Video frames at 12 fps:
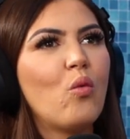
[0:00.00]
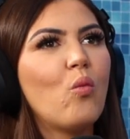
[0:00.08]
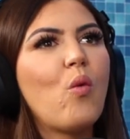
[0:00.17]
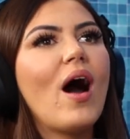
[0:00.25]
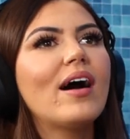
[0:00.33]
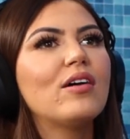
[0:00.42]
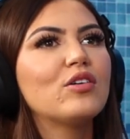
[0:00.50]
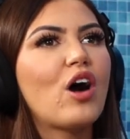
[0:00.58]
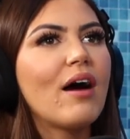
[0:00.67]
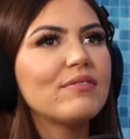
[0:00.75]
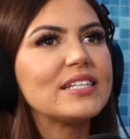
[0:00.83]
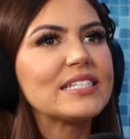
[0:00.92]
while
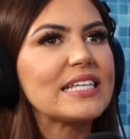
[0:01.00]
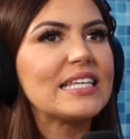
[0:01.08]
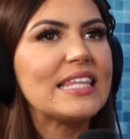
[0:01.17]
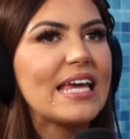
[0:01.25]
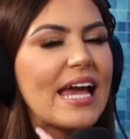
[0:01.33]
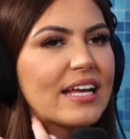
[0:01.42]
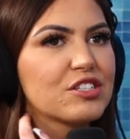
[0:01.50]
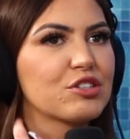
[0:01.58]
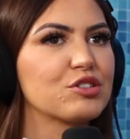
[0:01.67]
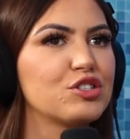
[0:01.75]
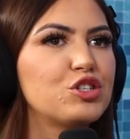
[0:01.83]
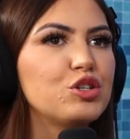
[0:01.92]
obviously the
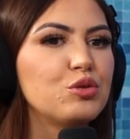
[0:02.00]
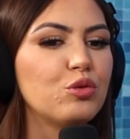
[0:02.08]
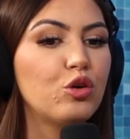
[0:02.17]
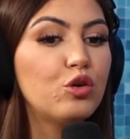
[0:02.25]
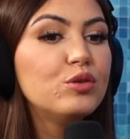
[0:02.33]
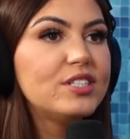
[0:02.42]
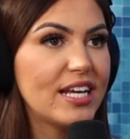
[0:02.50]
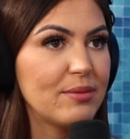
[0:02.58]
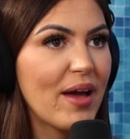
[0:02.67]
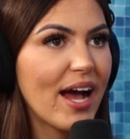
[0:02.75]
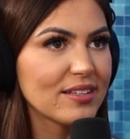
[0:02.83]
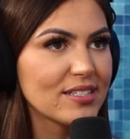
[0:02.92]
answers to who did
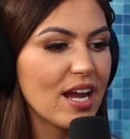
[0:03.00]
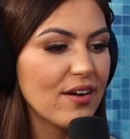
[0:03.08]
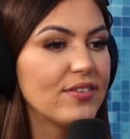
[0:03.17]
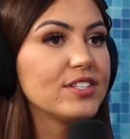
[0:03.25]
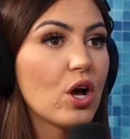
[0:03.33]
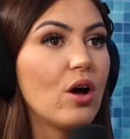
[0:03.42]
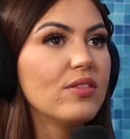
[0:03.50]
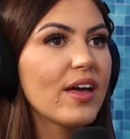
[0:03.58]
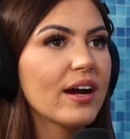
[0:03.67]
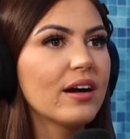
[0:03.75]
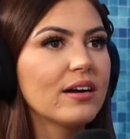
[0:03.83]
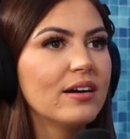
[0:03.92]
bad stuff is on
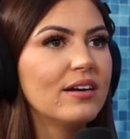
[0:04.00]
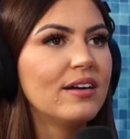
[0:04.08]
there.